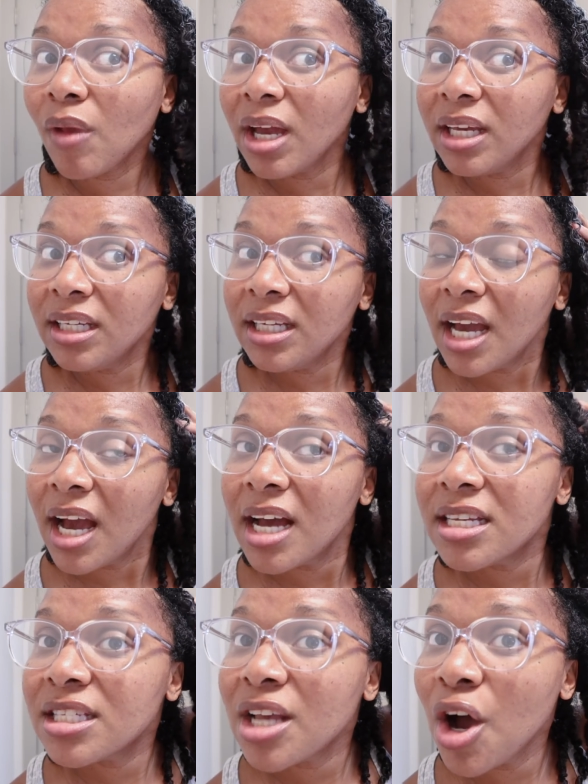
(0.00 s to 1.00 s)
yeah,
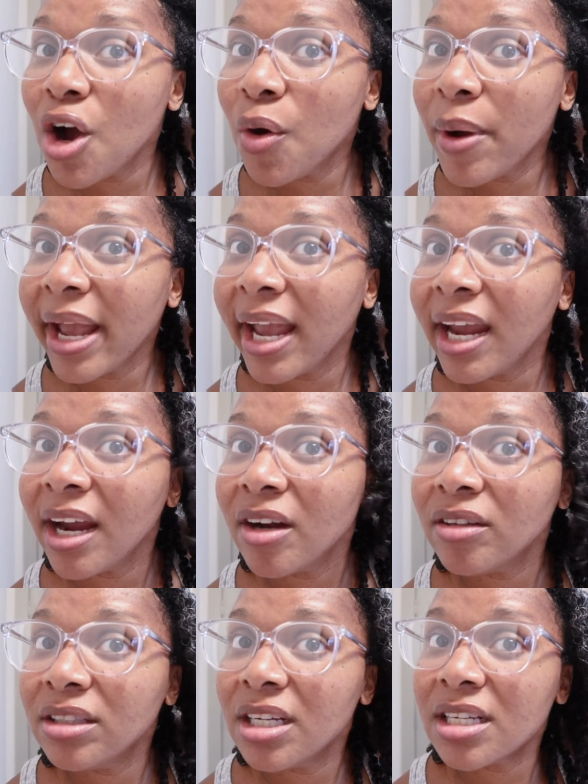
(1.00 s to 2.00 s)
so
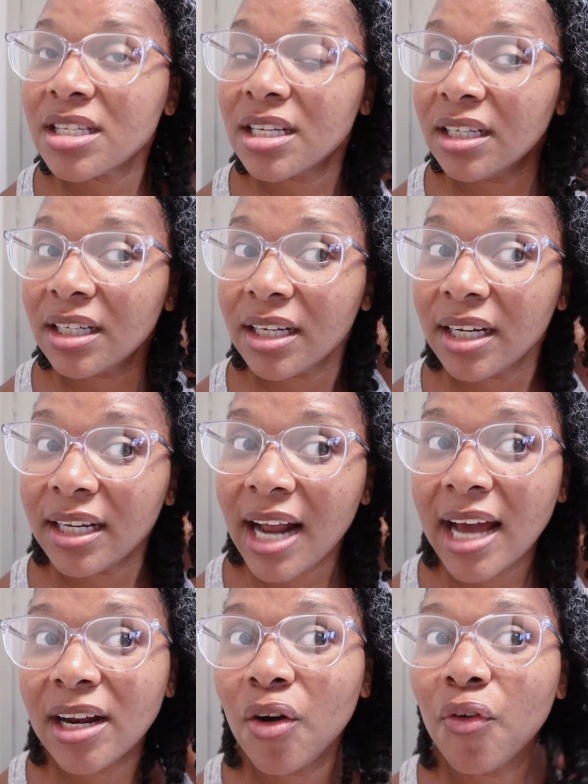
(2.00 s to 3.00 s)
hair looks good.
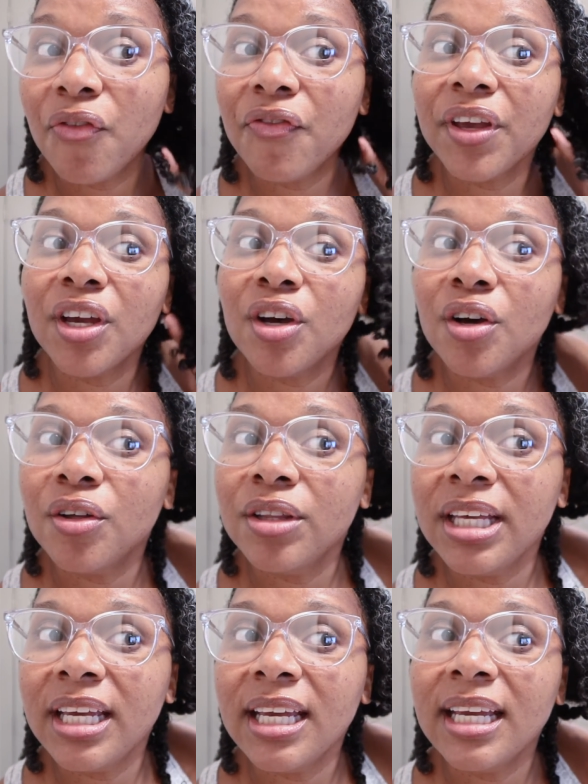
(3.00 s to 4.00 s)
I don't feel
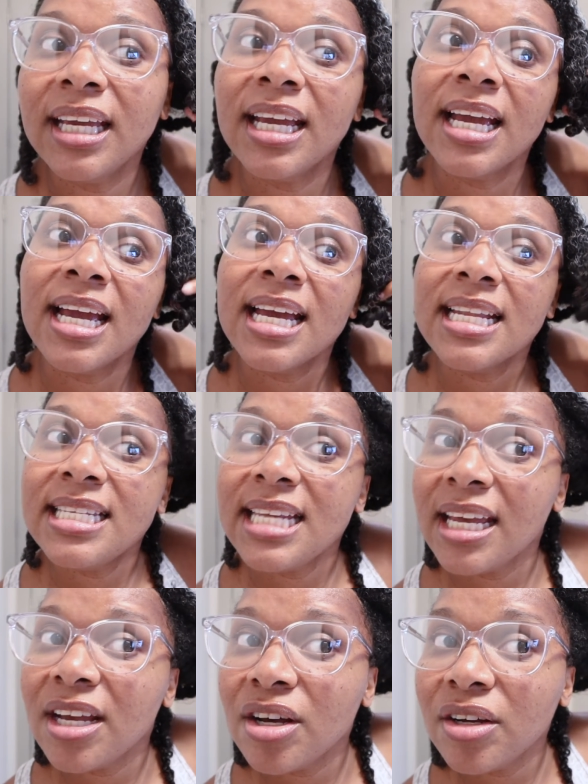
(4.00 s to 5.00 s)
the
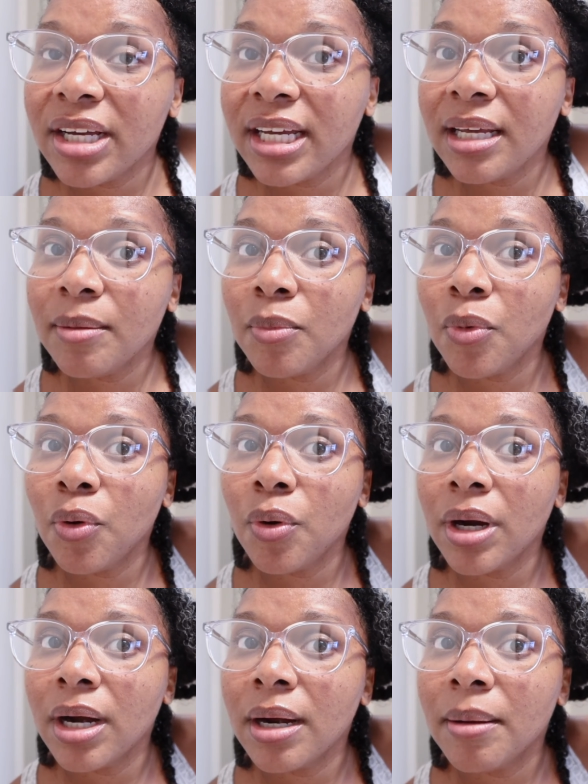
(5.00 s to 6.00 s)
tingle
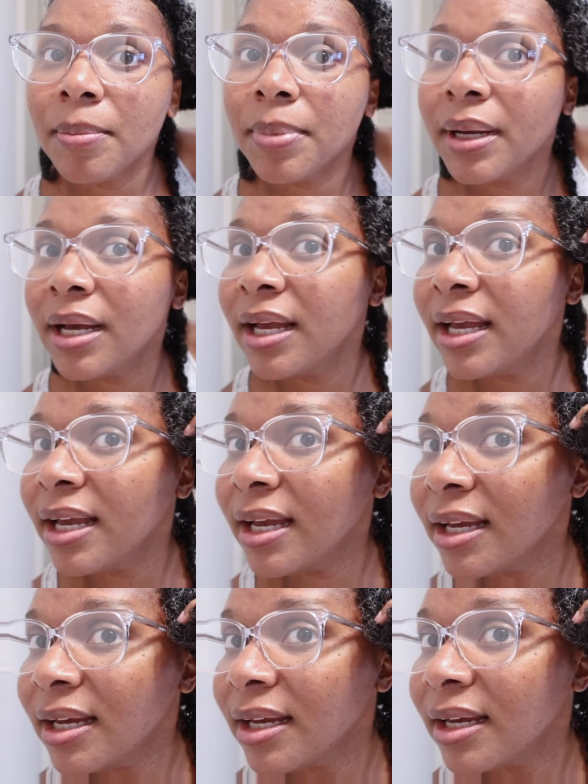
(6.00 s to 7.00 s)
anymore,
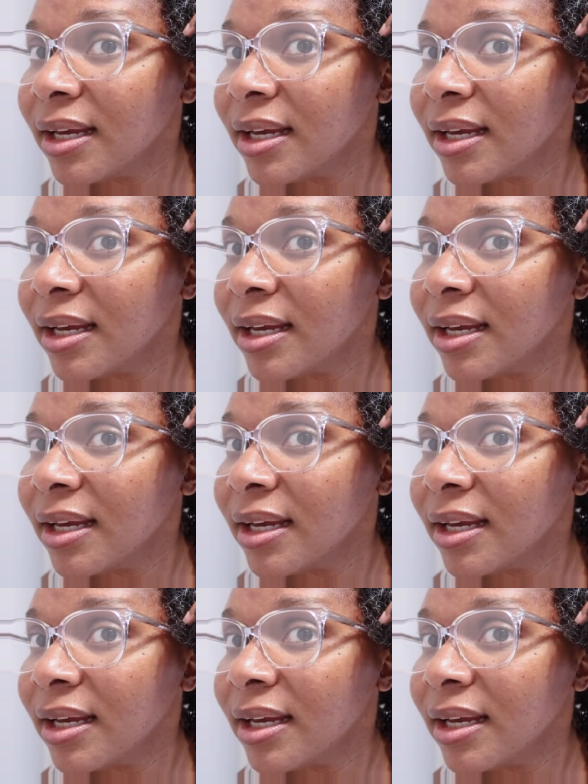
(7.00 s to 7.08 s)
but